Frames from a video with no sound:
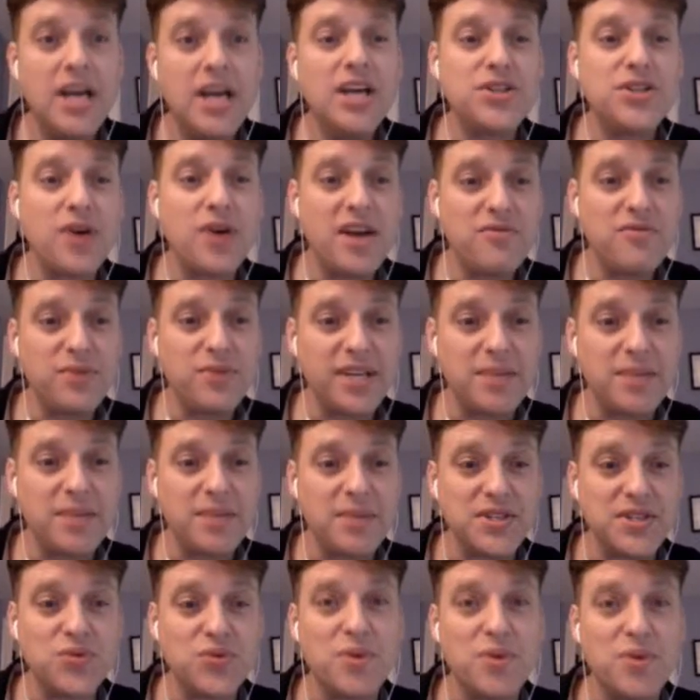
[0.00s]
So I've really
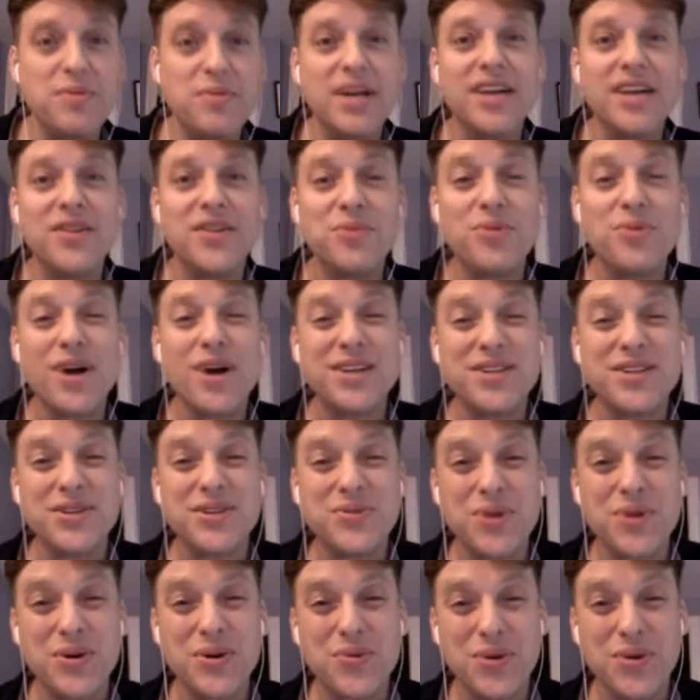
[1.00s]
been swimming in the
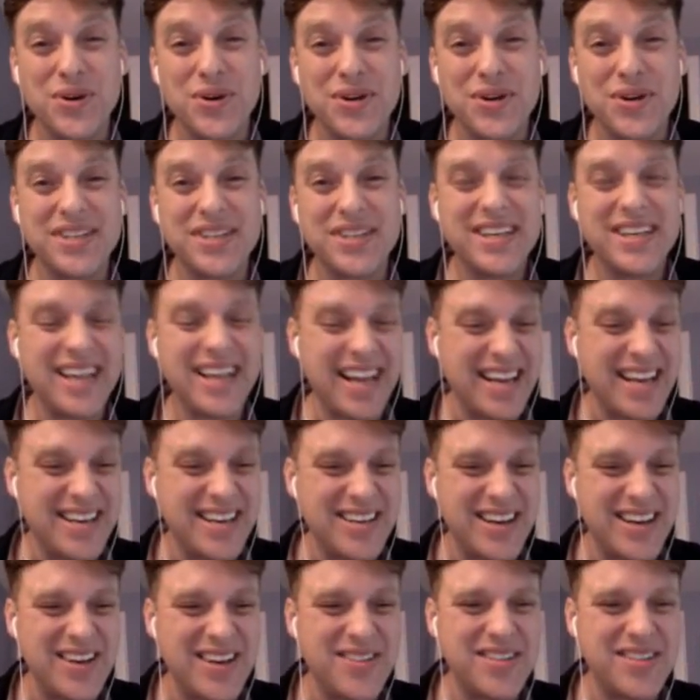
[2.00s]
process work world, and
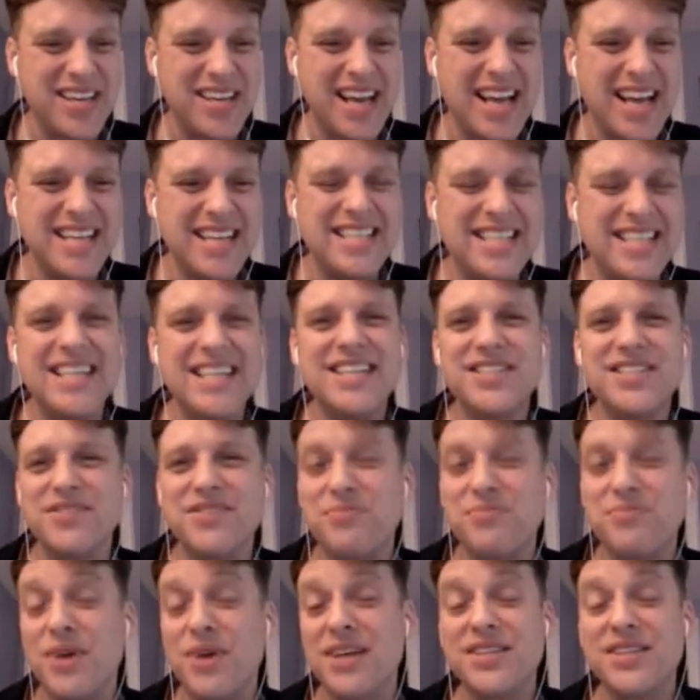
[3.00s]
uh, the ideas
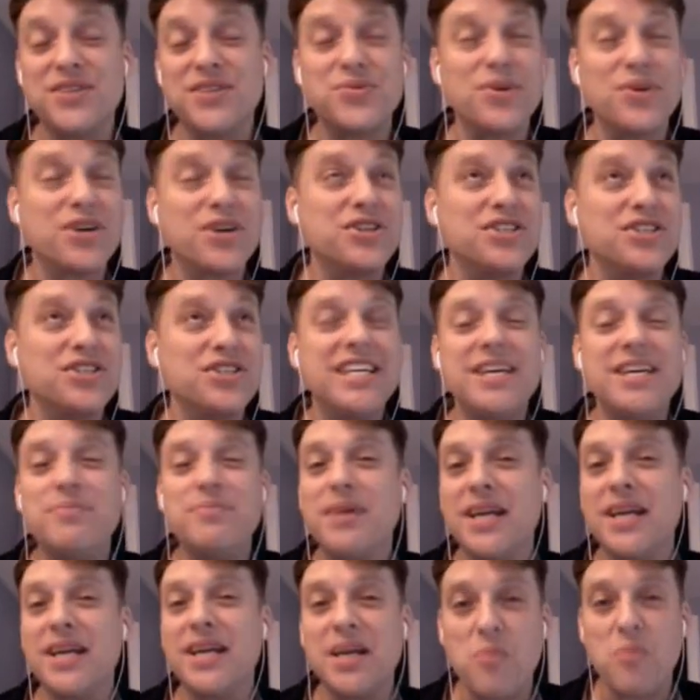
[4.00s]
of process work just
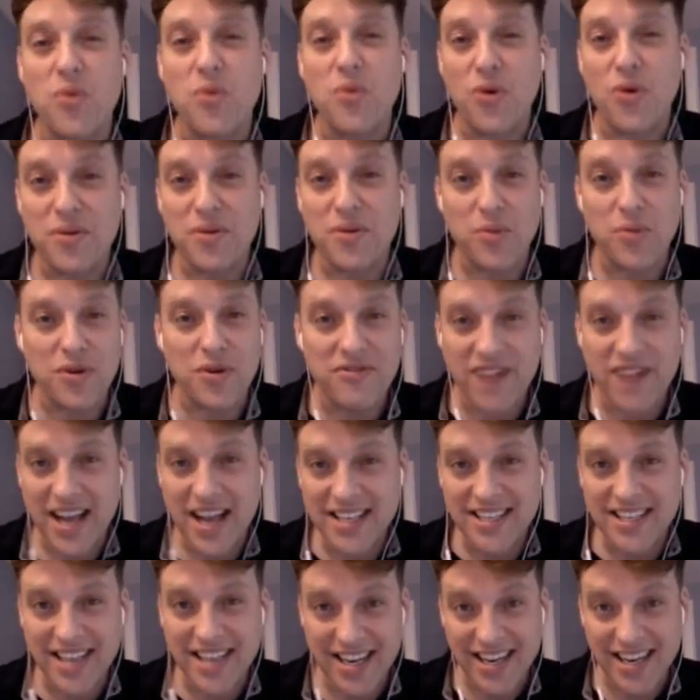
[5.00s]
keep getting more and more
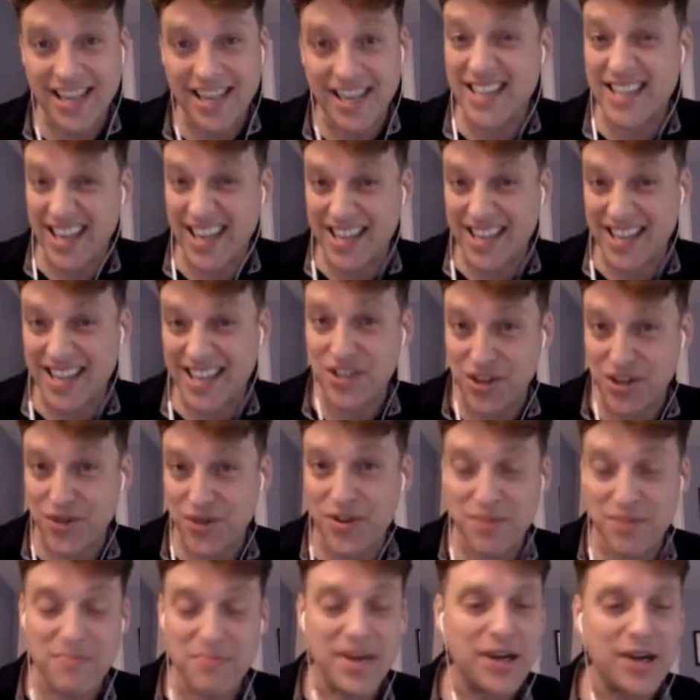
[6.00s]
fascinating as I get to know
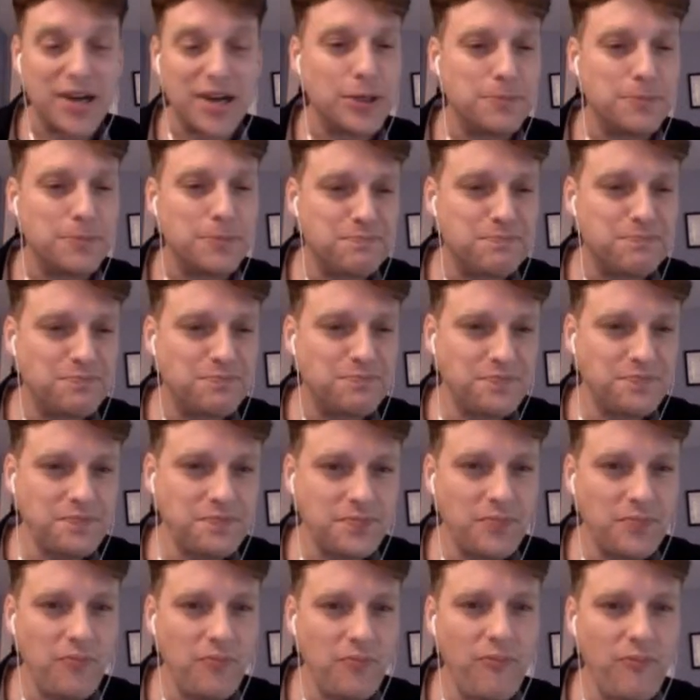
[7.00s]
them better.
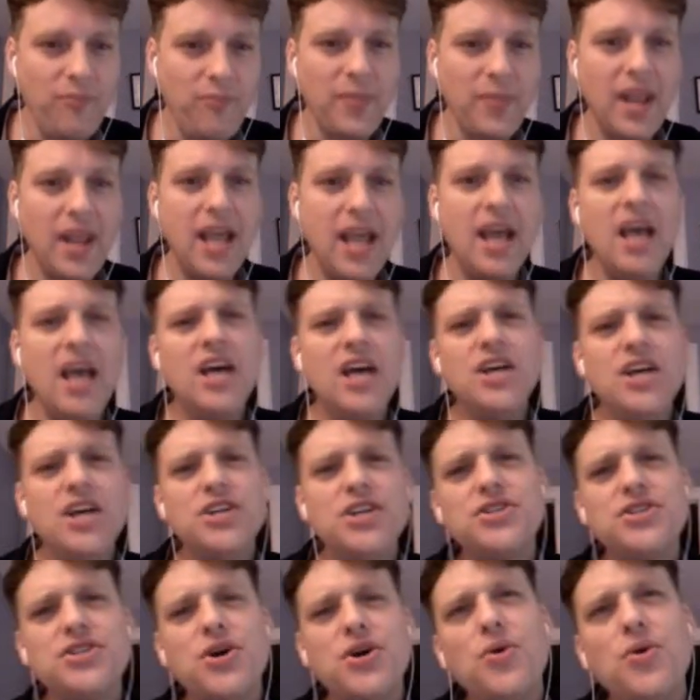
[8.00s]

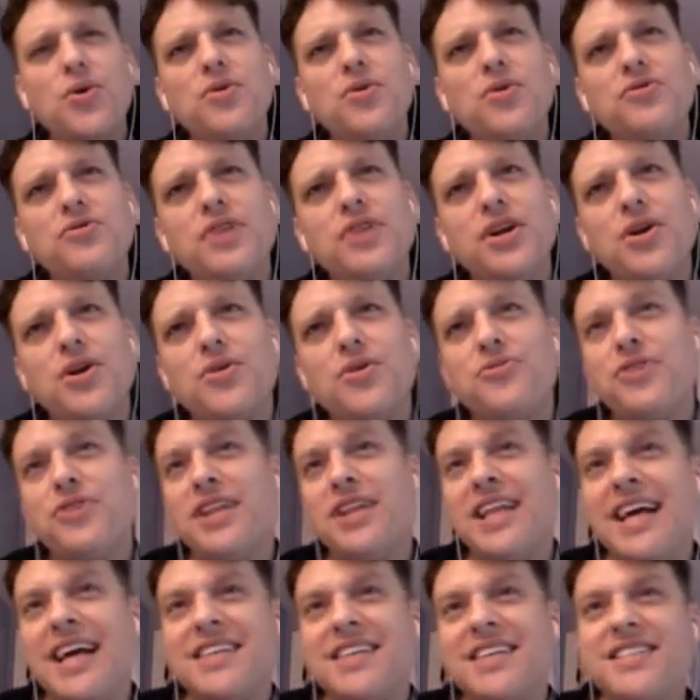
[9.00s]
So, you know, for the
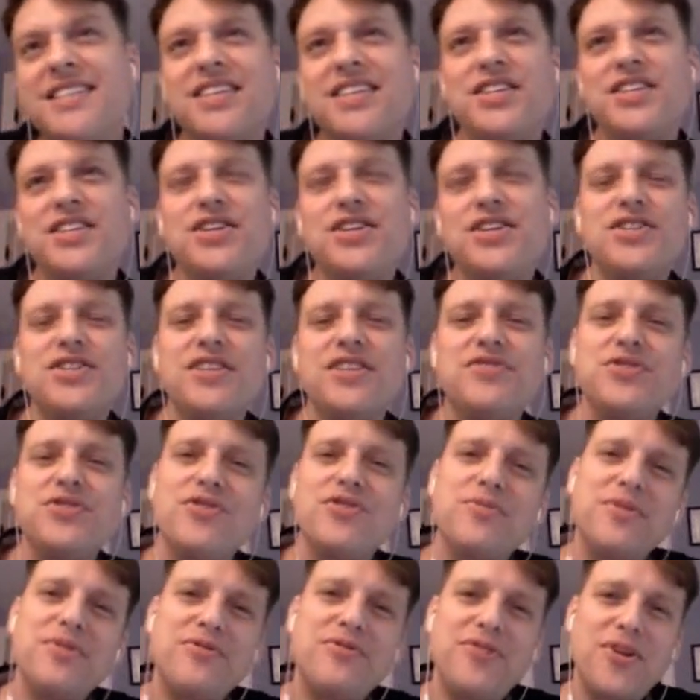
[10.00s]
last six years, I've sort
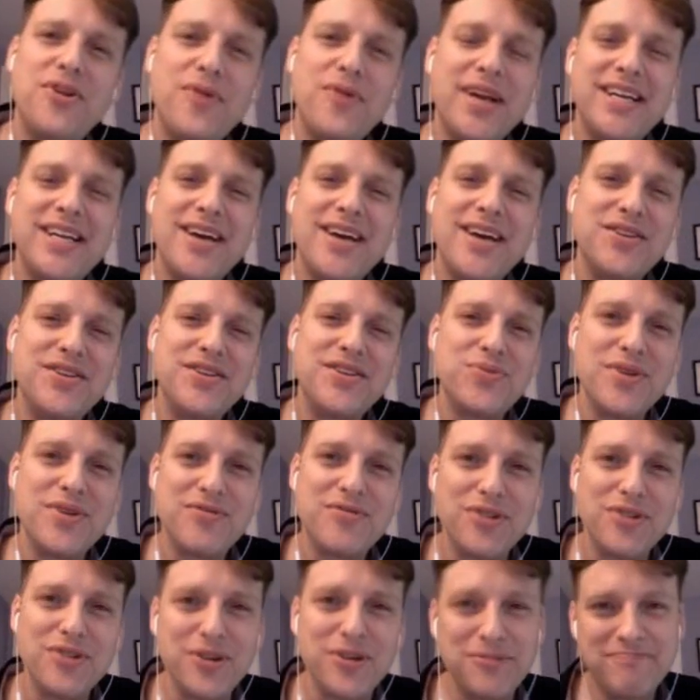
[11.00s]
of been flowing down this
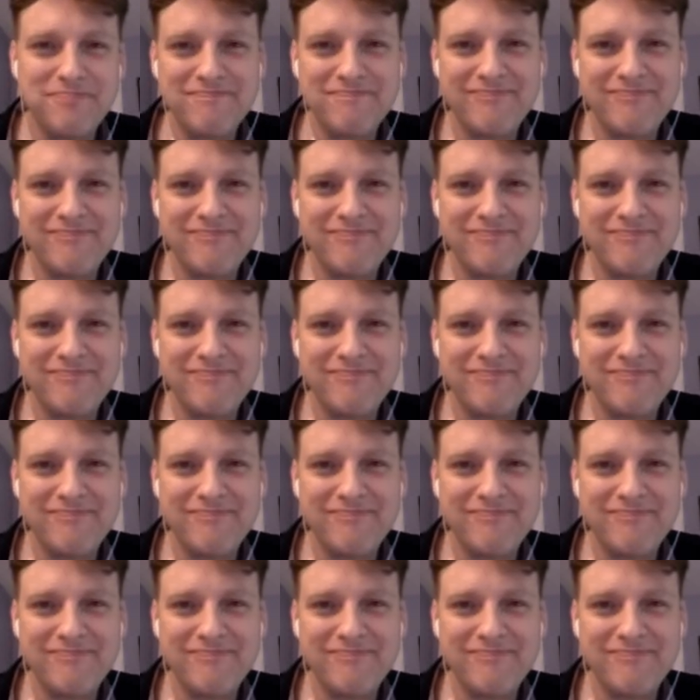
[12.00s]
river